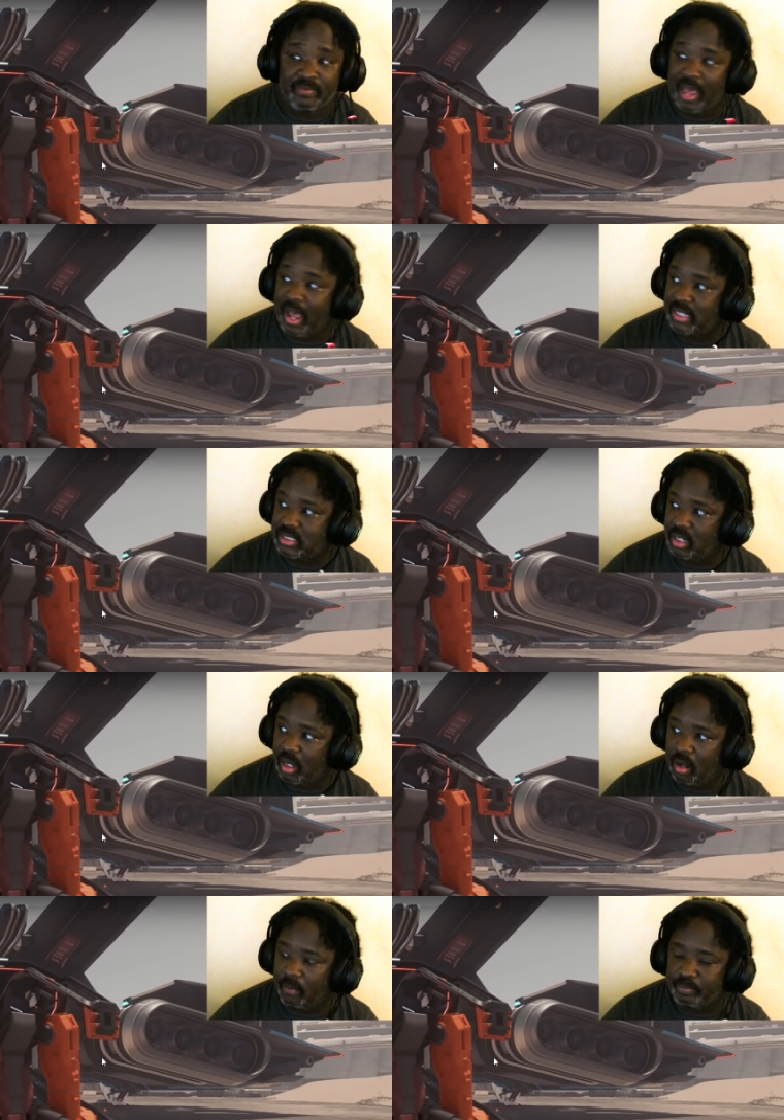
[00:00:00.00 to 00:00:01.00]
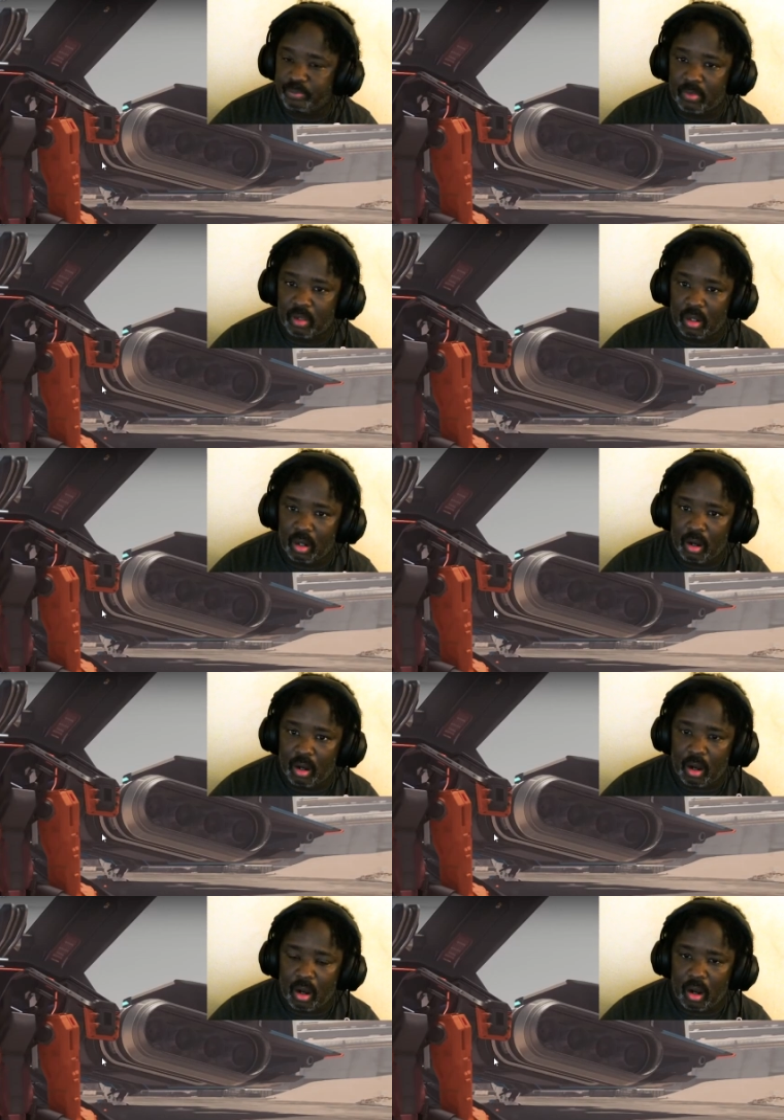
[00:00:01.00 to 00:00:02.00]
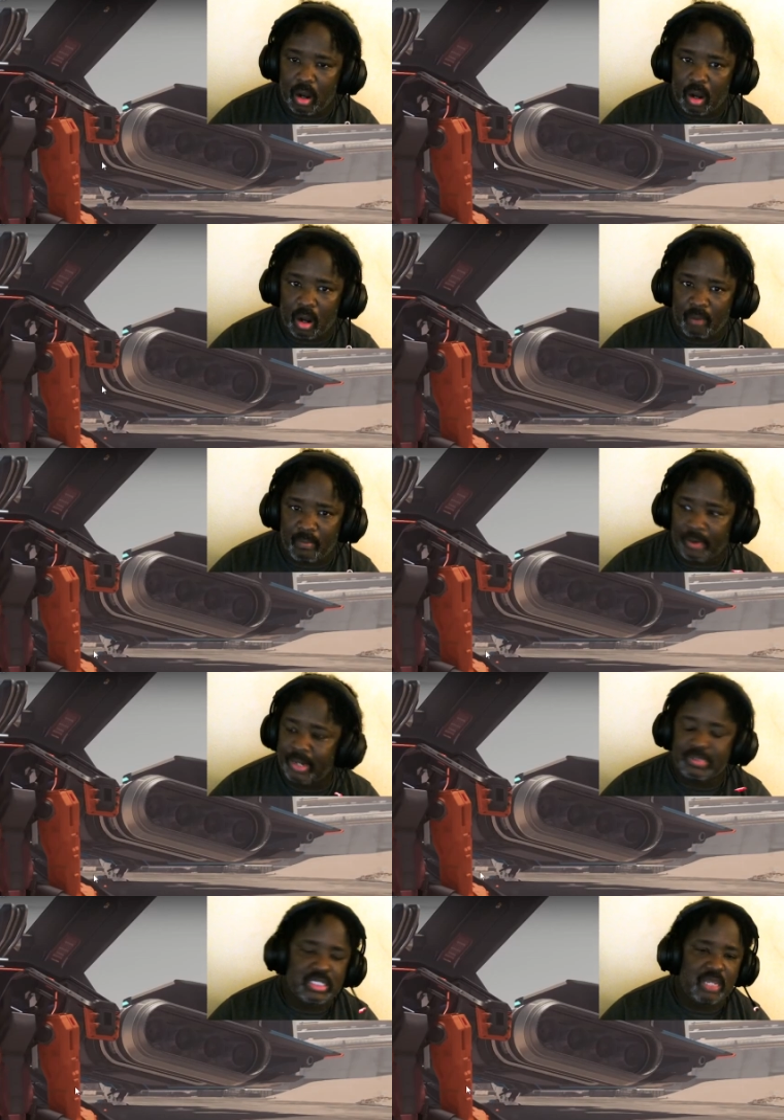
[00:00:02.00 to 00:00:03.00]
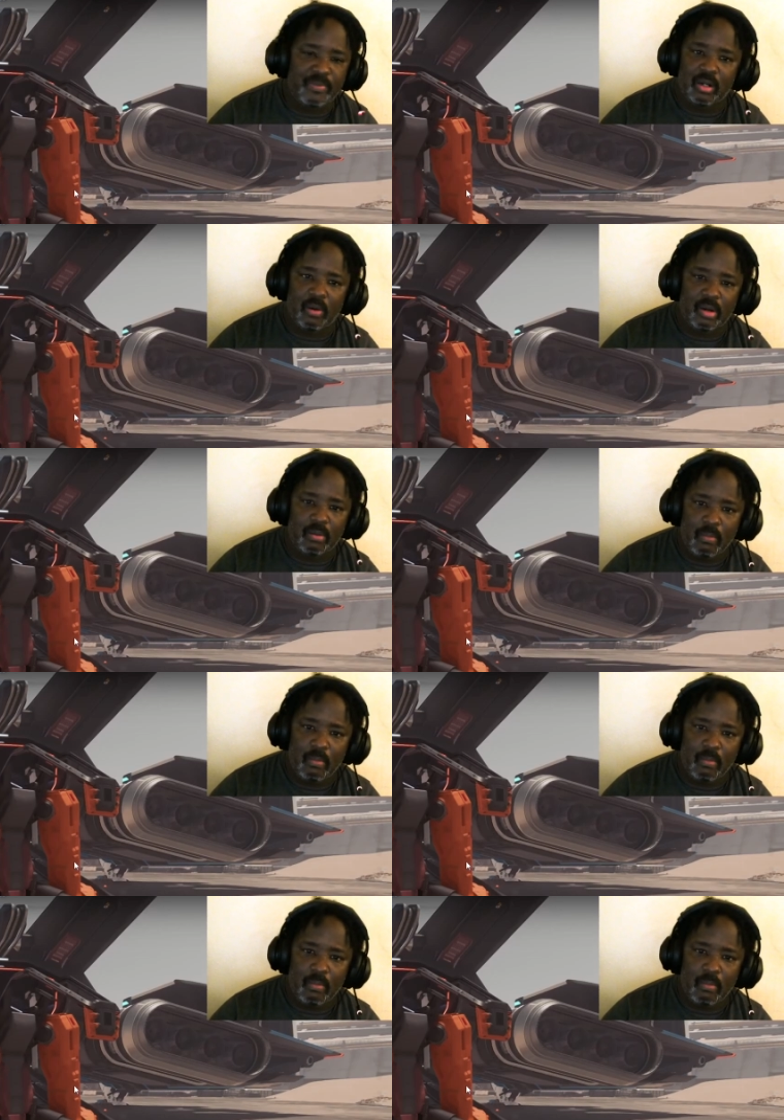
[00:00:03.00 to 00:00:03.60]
that. All right, let's keep on going.